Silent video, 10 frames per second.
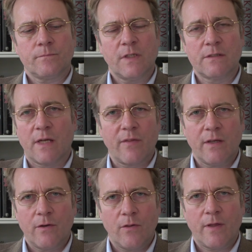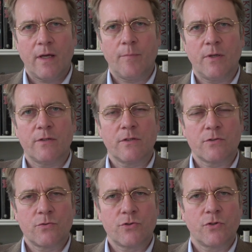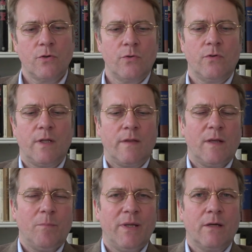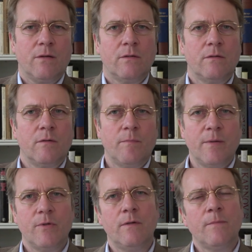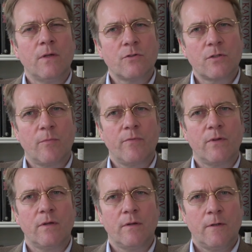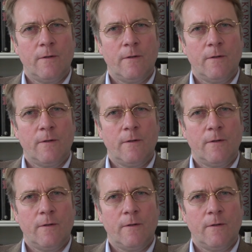it's neither here nor there, but it's just to show you that they pick on maybe some of the